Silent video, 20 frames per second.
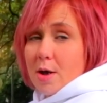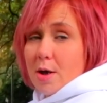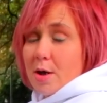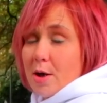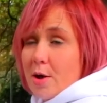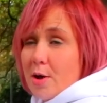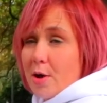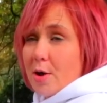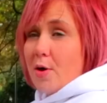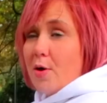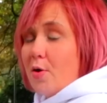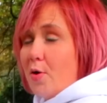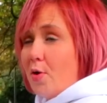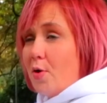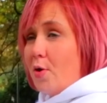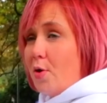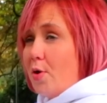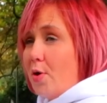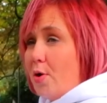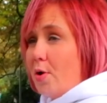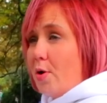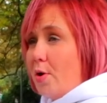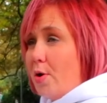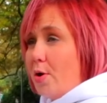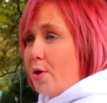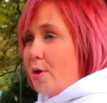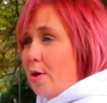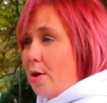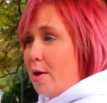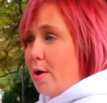Right, right. You know,
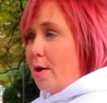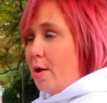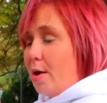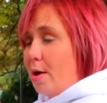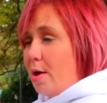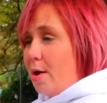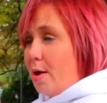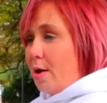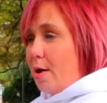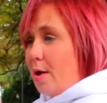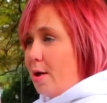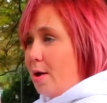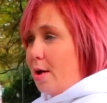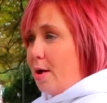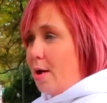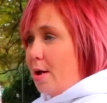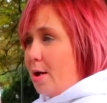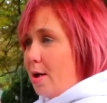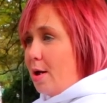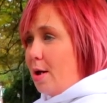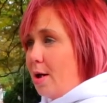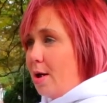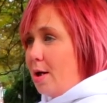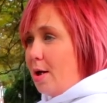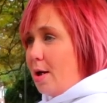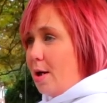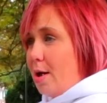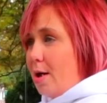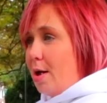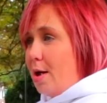me and you had this conversation
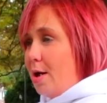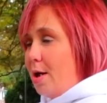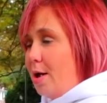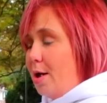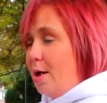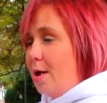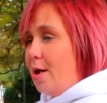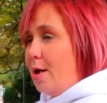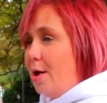before,